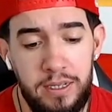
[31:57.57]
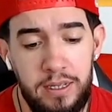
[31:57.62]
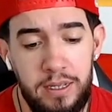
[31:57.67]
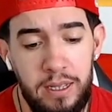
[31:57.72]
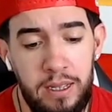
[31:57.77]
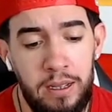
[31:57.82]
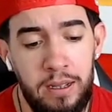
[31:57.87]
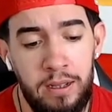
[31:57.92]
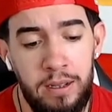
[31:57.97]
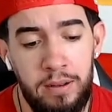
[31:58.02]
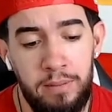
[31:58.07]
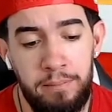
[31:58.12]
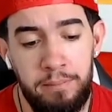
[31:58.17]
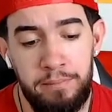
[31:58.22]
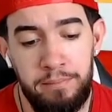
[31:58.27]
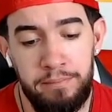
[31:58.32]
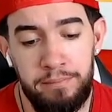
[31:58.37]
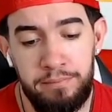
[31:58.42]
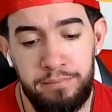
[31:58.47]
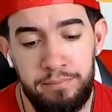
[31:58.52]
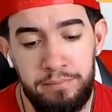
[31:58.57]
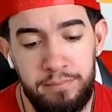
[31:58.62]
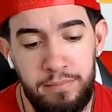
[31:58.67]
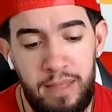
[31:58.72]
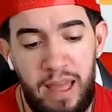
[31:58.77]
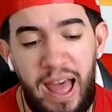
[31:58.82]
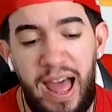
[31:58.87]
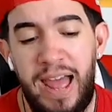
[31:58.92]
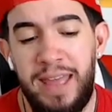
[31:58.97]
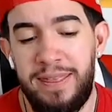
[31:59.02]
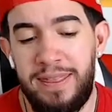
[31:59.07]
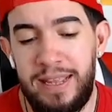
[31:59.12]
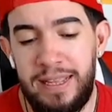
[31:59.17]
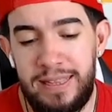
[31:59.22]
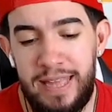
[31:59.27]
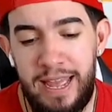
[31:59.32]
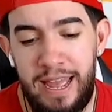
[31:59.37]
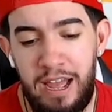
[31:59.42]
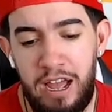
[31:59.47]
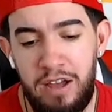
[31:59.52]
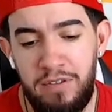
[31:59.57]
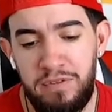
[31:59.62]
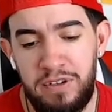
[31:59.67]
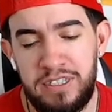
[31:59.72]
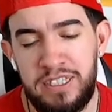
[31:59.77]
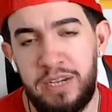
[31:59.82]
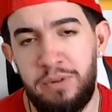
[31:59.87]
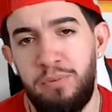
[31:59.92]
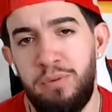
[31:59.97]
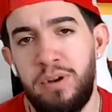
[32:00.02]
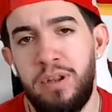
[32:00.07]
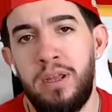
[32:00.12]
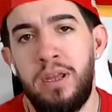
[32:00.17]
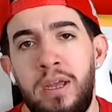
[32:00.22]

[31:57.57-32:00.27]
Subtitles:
I think they have because